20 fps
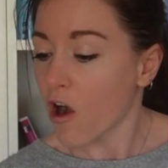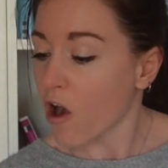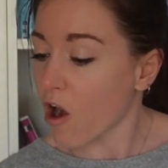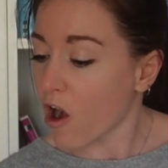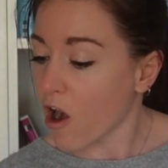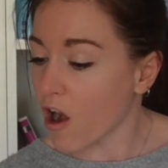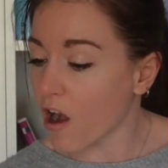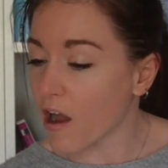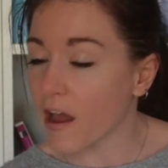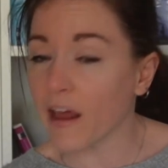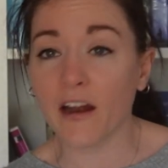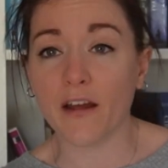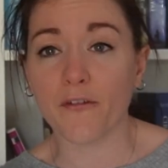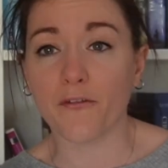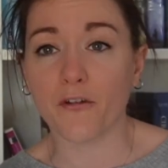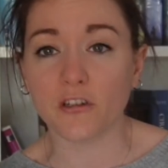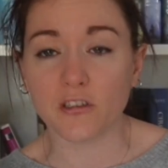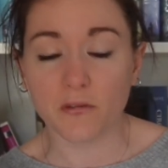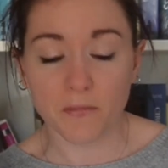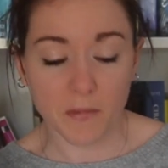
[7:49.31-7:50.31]
Oh, and I
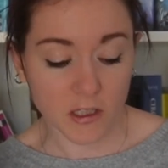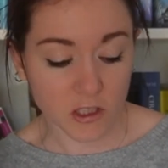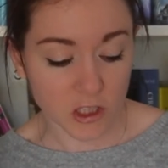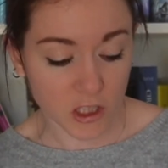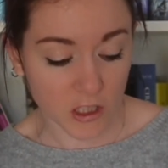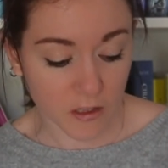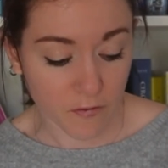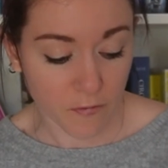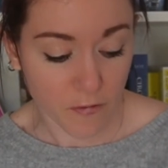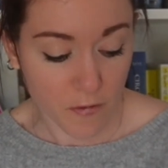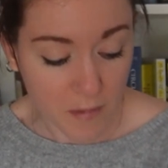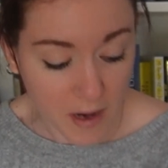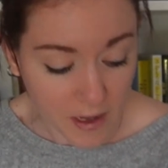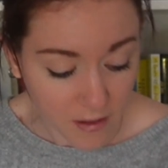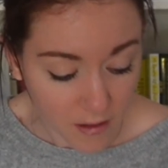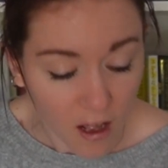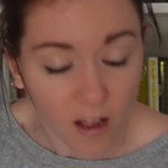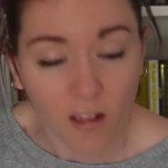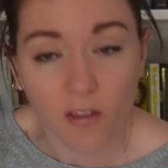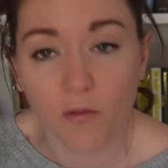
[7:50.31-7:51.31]
forgot to mention, for my
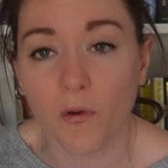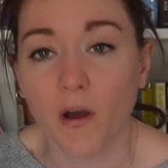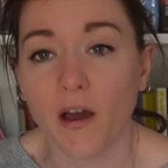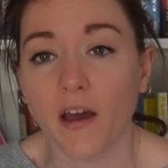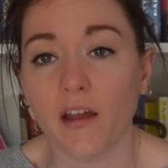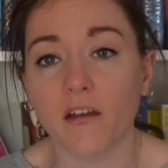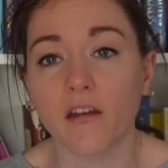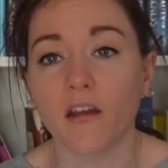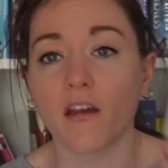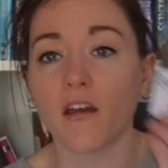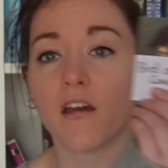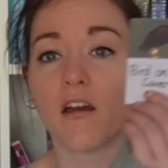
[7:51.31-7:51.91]
last one,